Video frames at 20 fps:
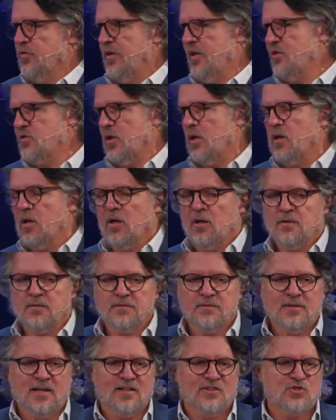And he said,
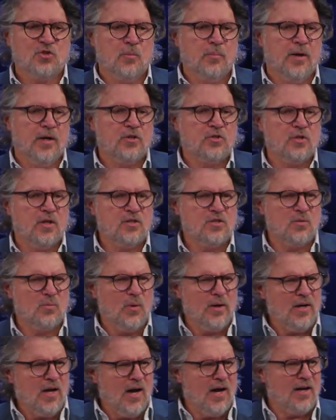Not so much. And I said, Why
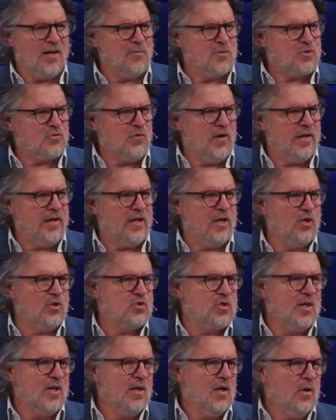not? It was funny. He goes,
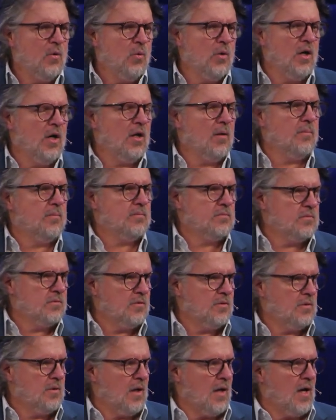Well,
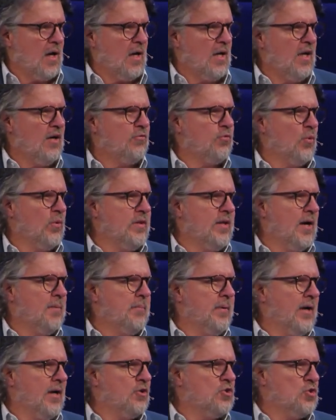I left when that
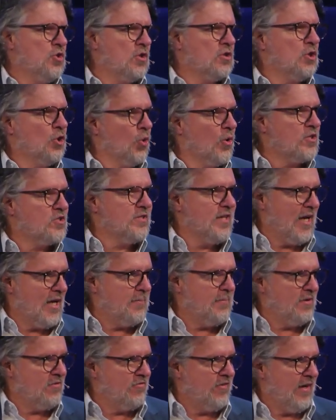man took the Lord's name
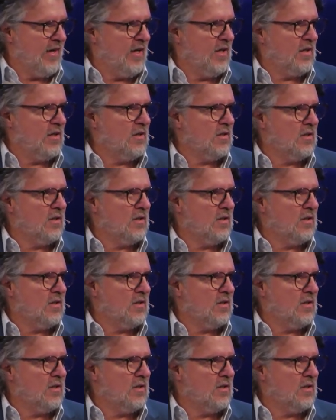in vain.